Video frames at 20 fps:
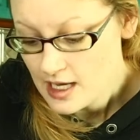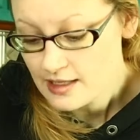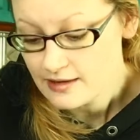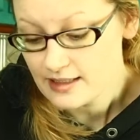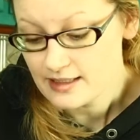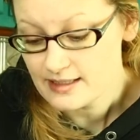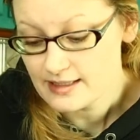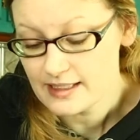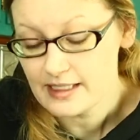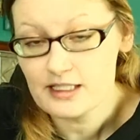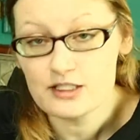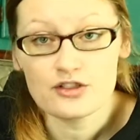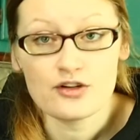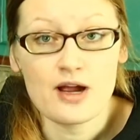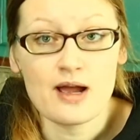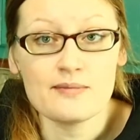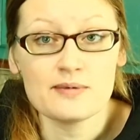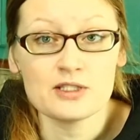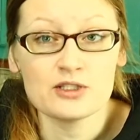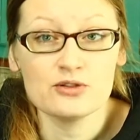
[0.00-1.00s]
The seeds are
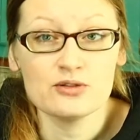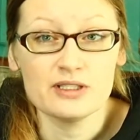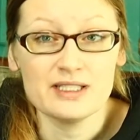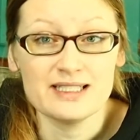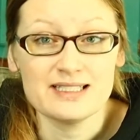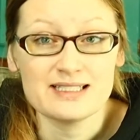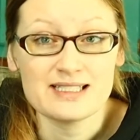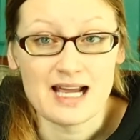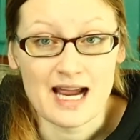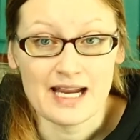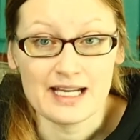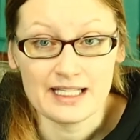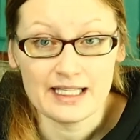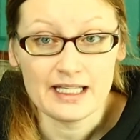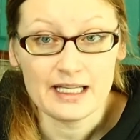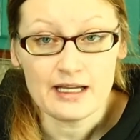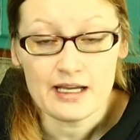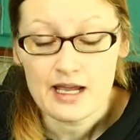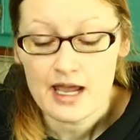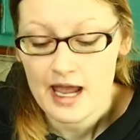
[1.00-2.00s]
absolutely
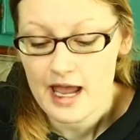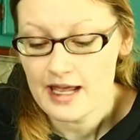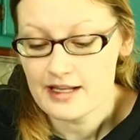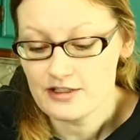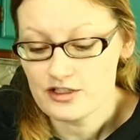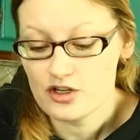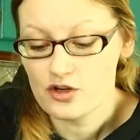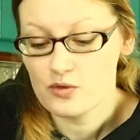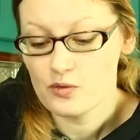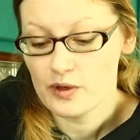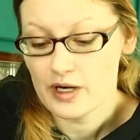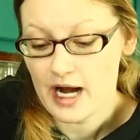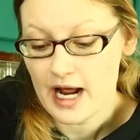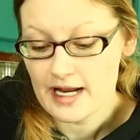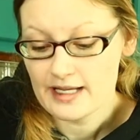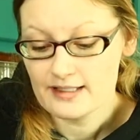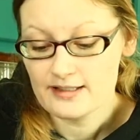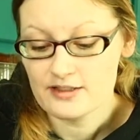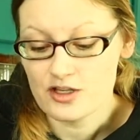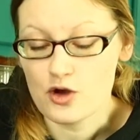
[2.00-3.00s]
tiny, and so when
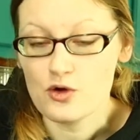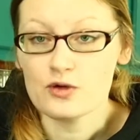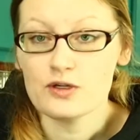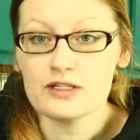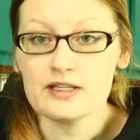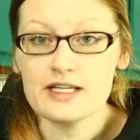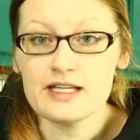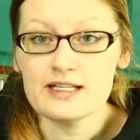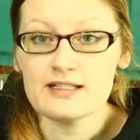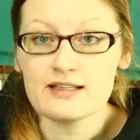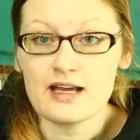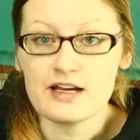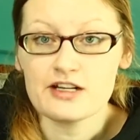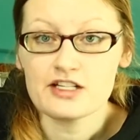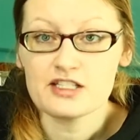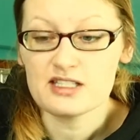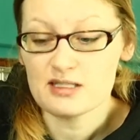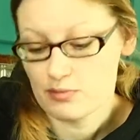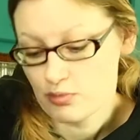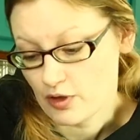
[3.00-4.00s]
I sowed these, I
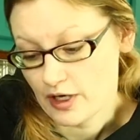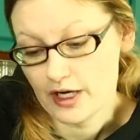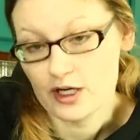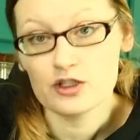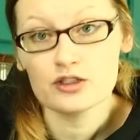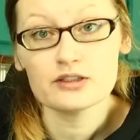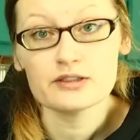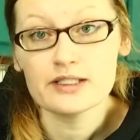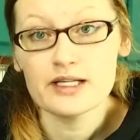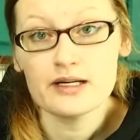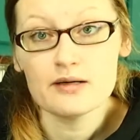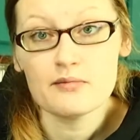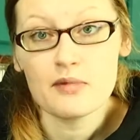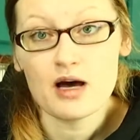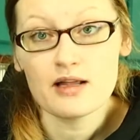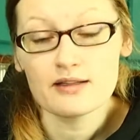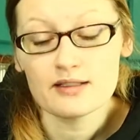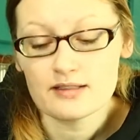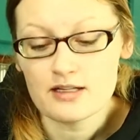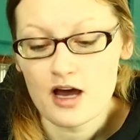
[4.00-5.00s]
just sprinkled them
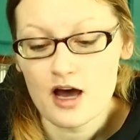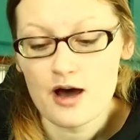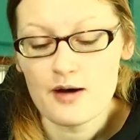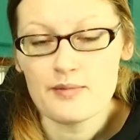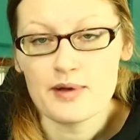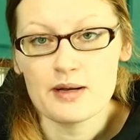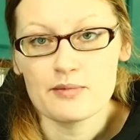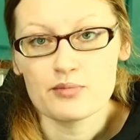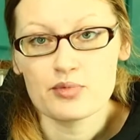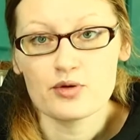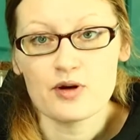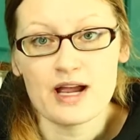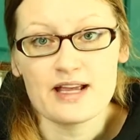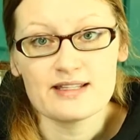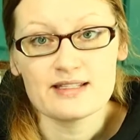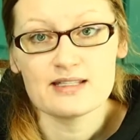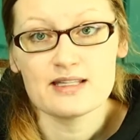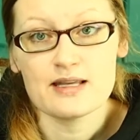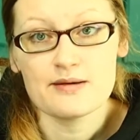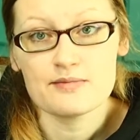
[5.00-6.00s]
on the top and
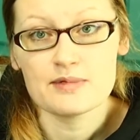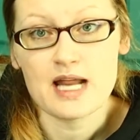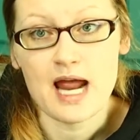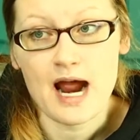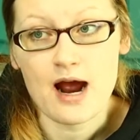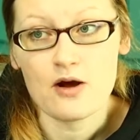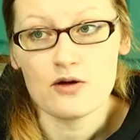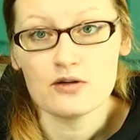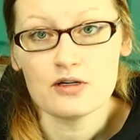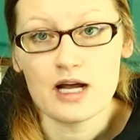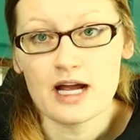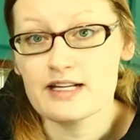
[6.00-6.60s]
pressed them down.